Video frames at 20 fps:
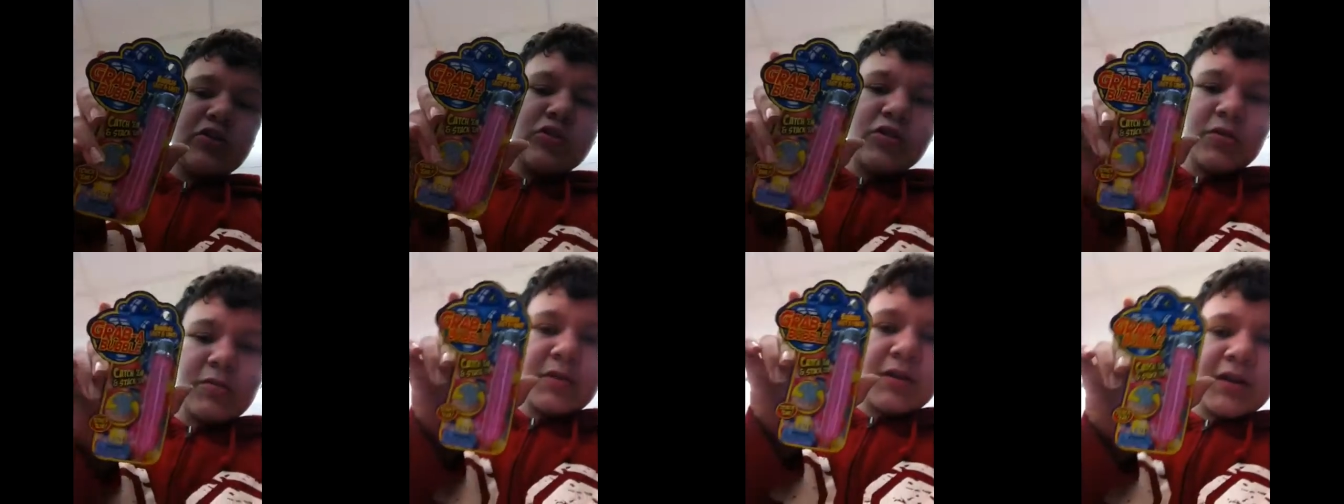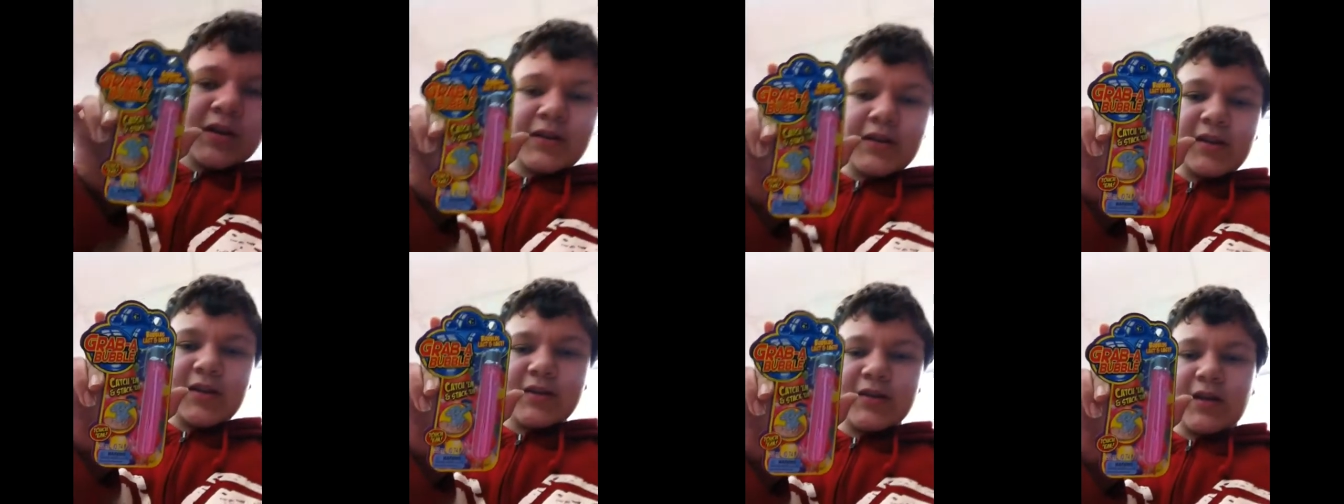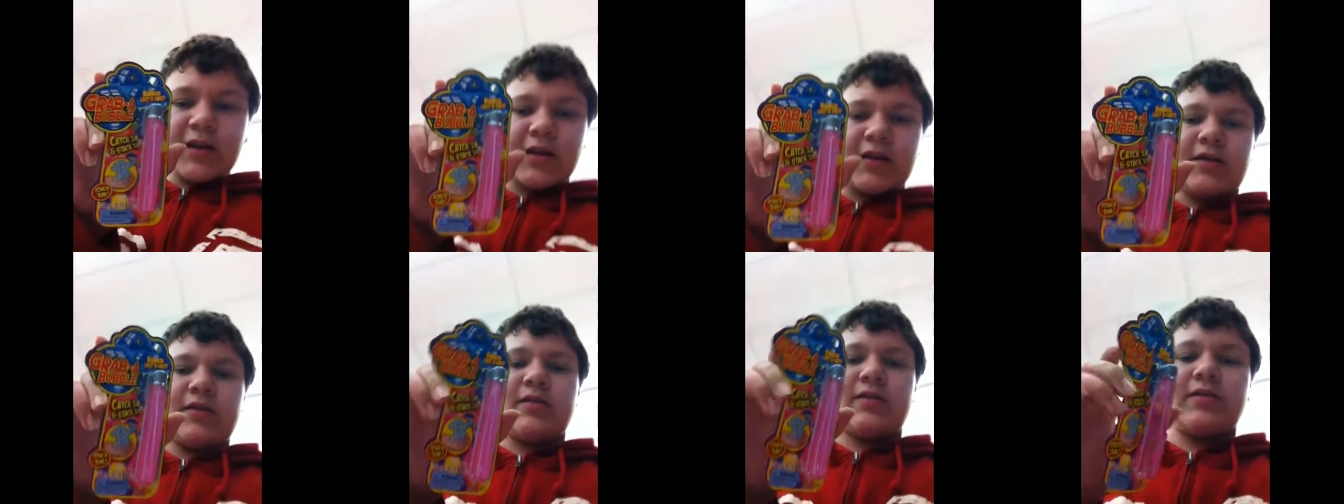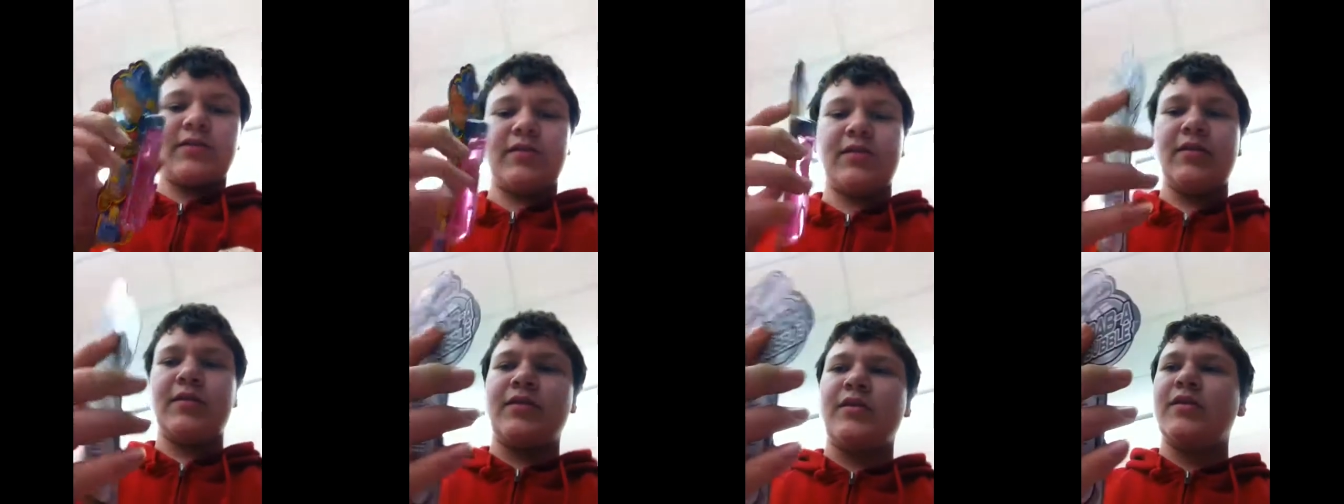So I'm gonna get these. Uh,
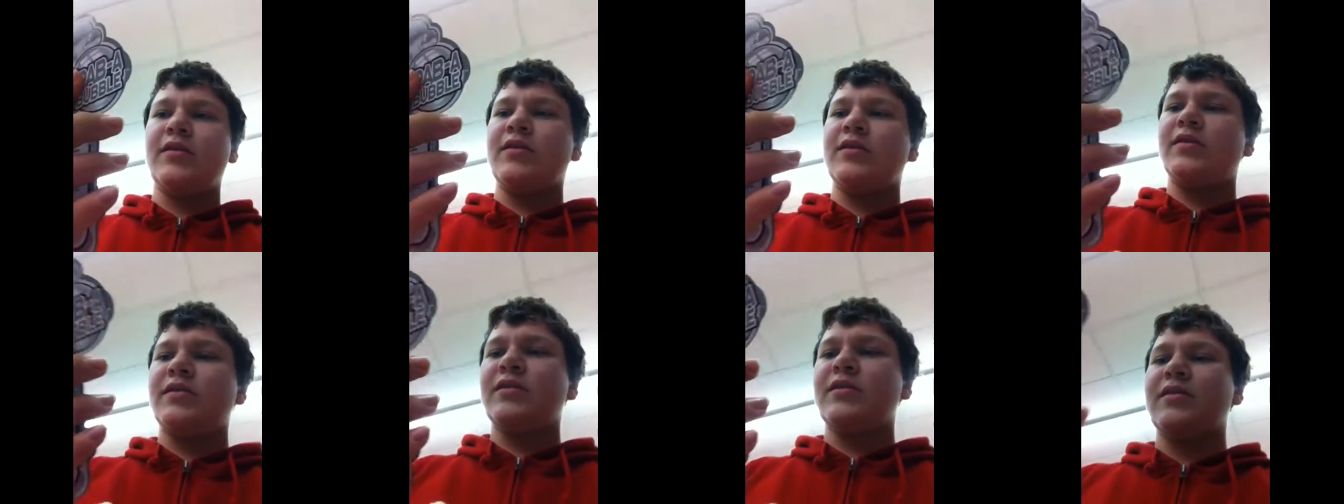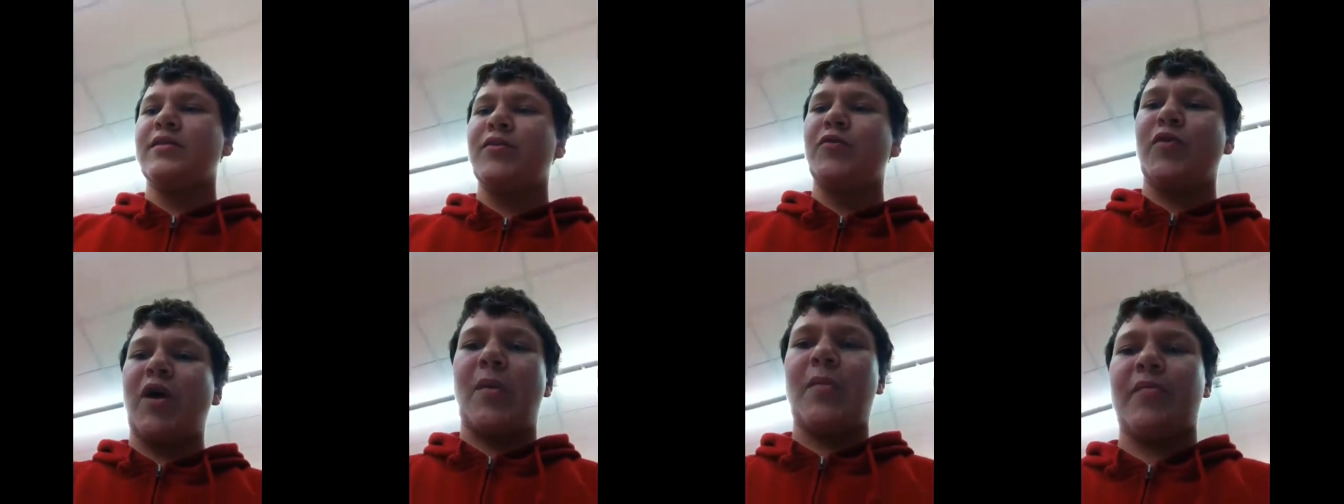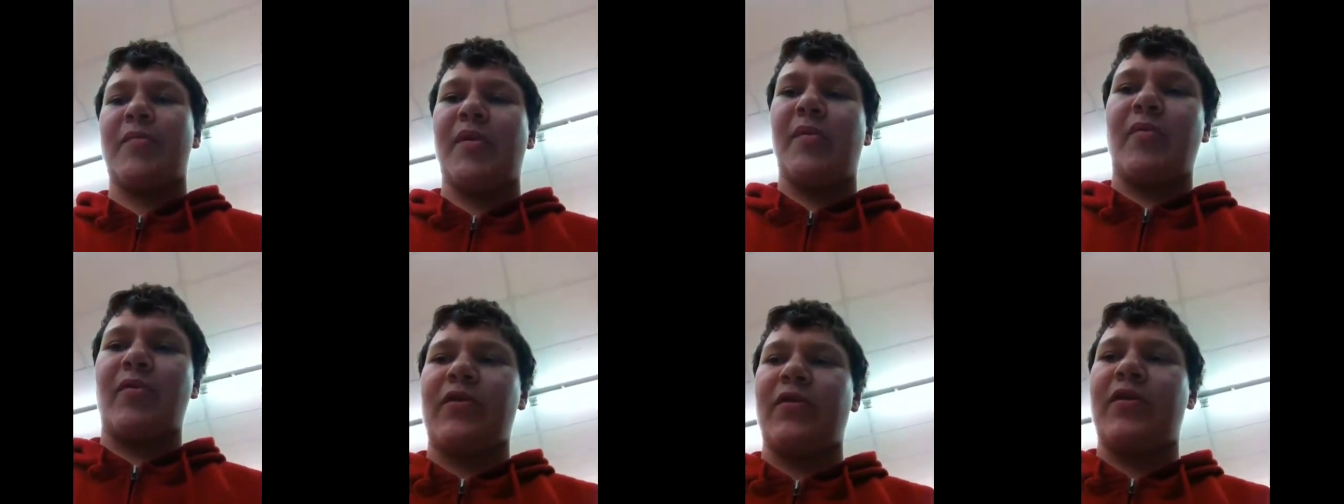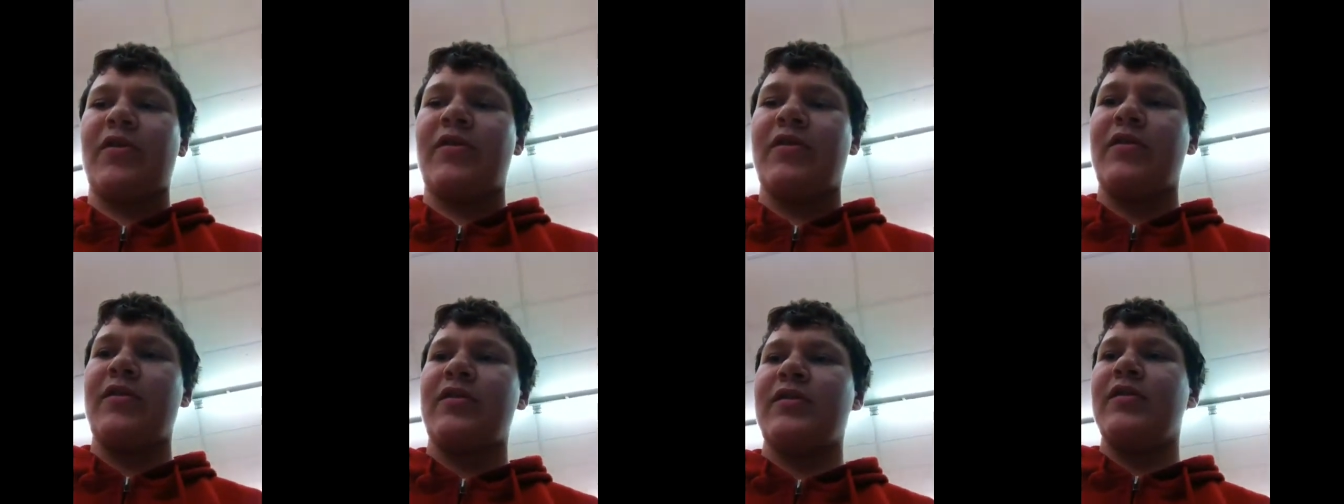grab a bubble.
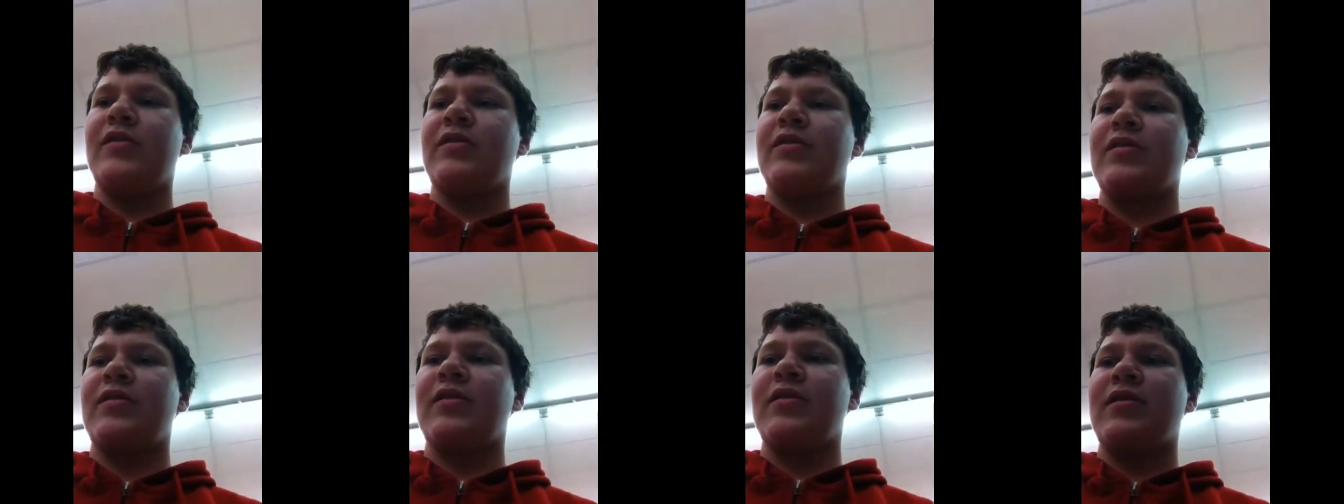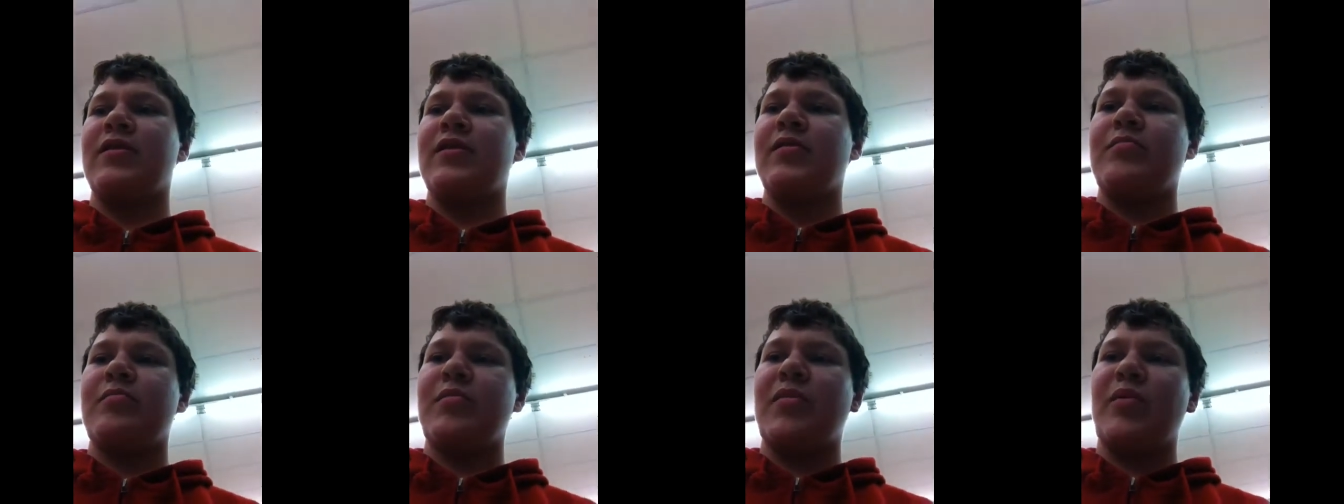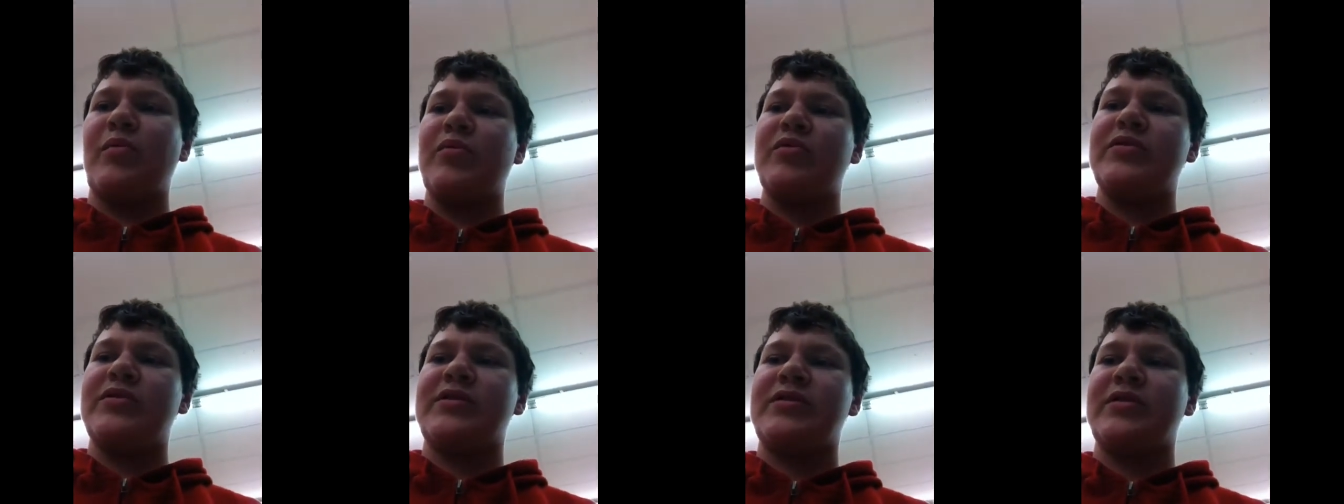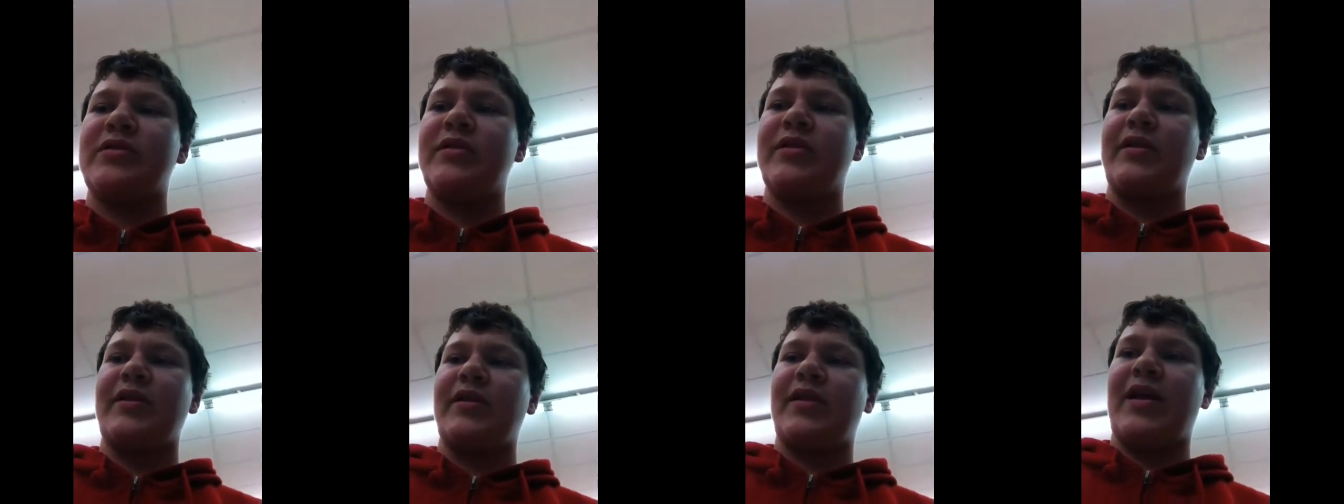Bubble's
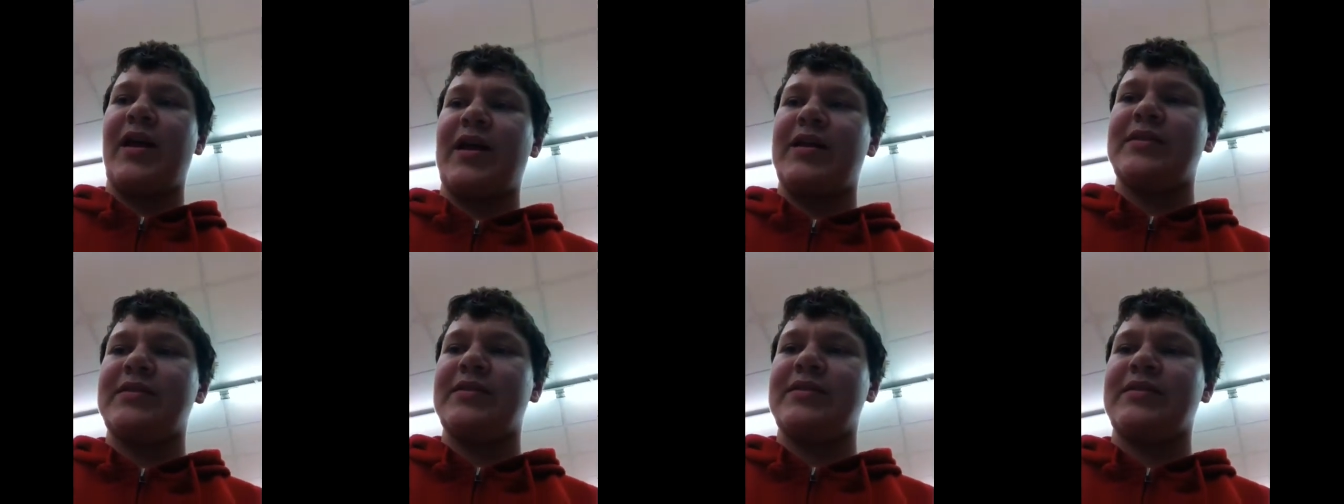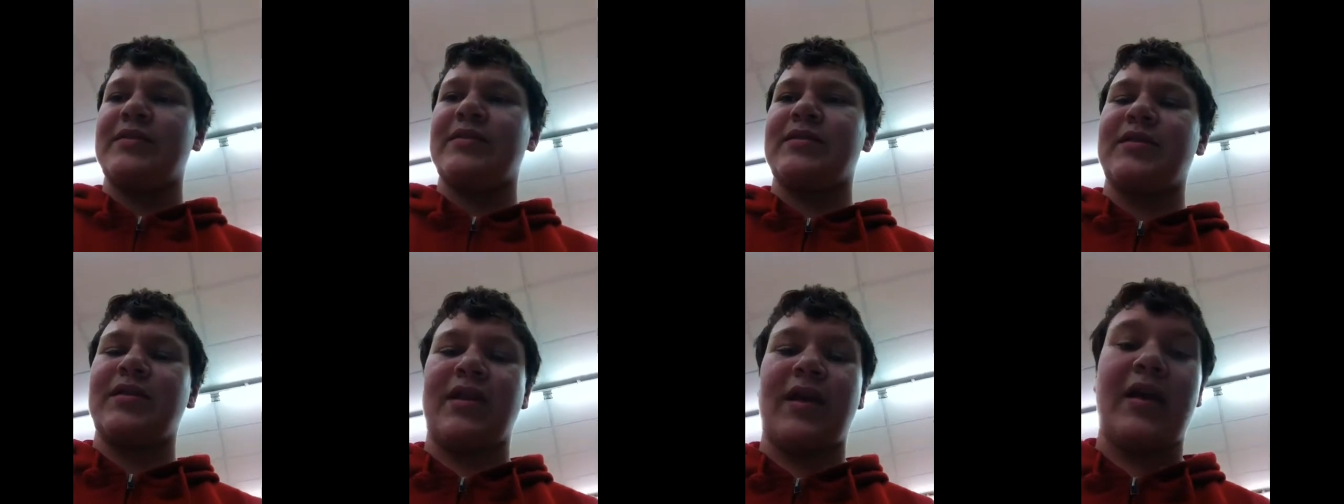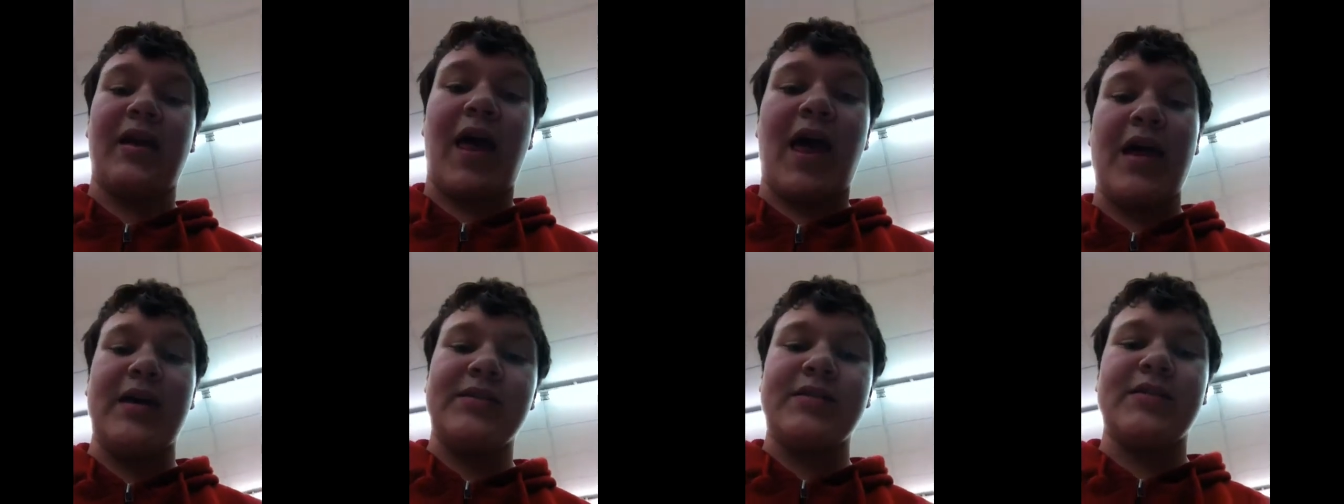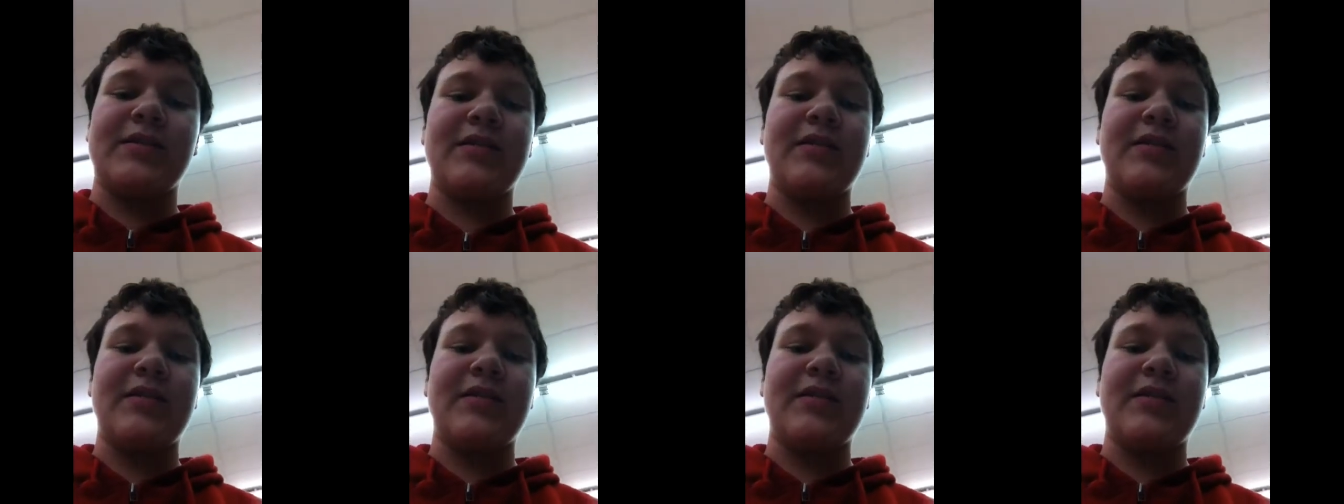last a last.